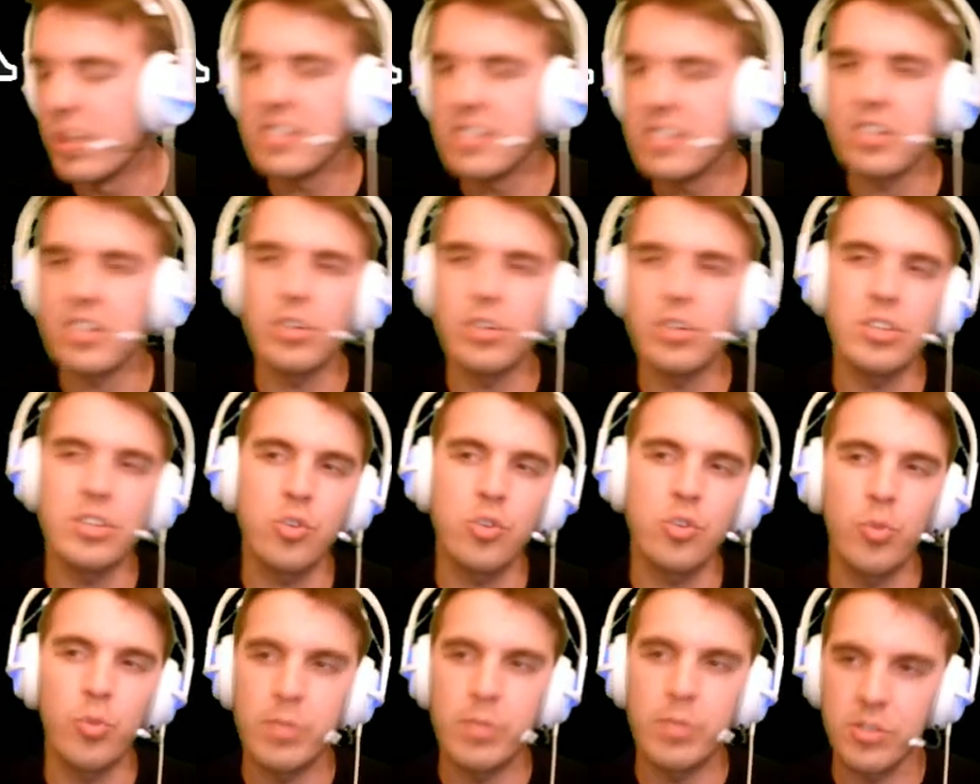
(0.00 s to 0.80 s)
is it good to
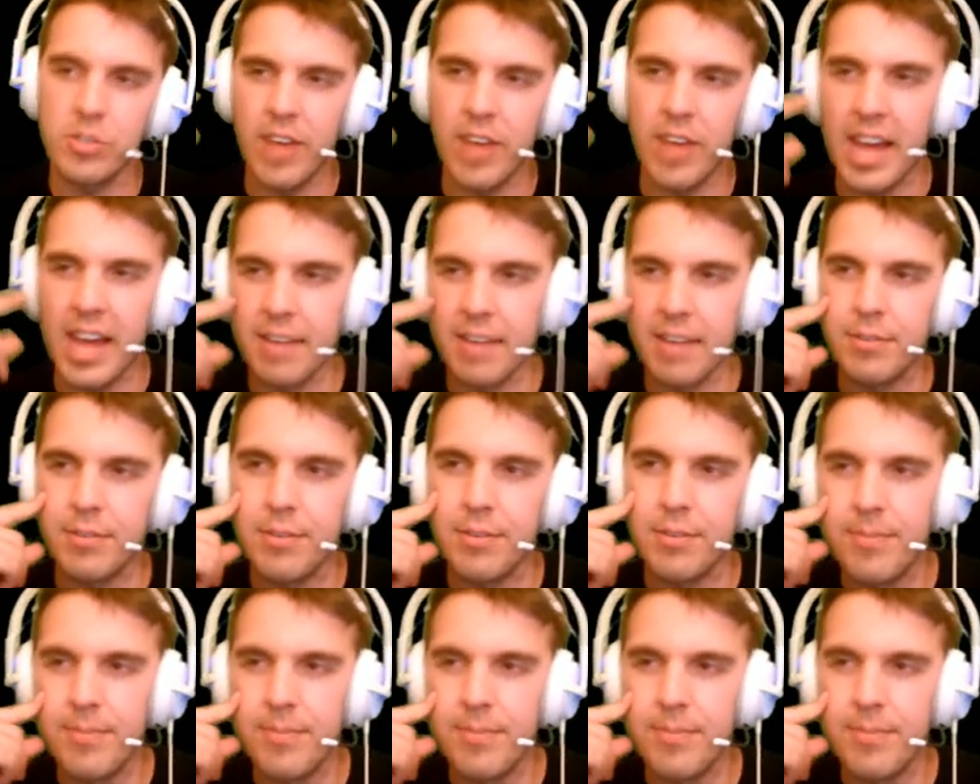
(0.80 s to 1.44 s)
group as 5?